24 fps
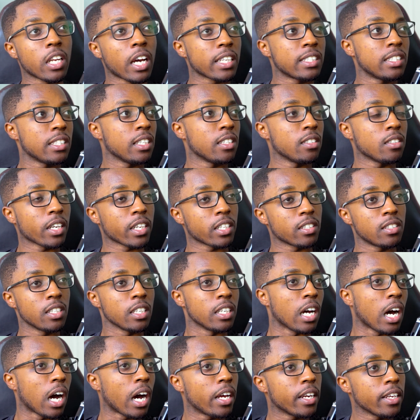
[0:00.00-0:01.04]
I could see
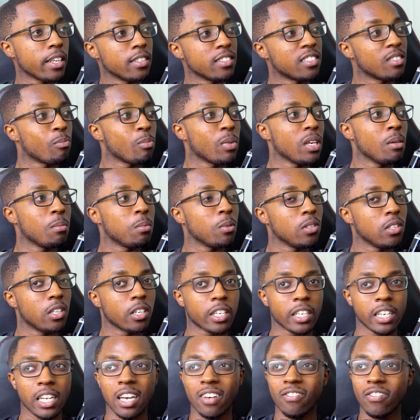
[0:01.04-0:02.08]
an audience of people
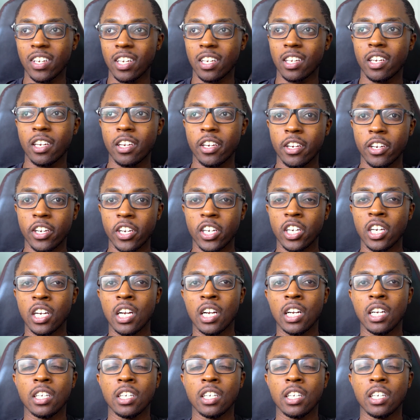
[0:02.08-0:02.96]
looking at me here,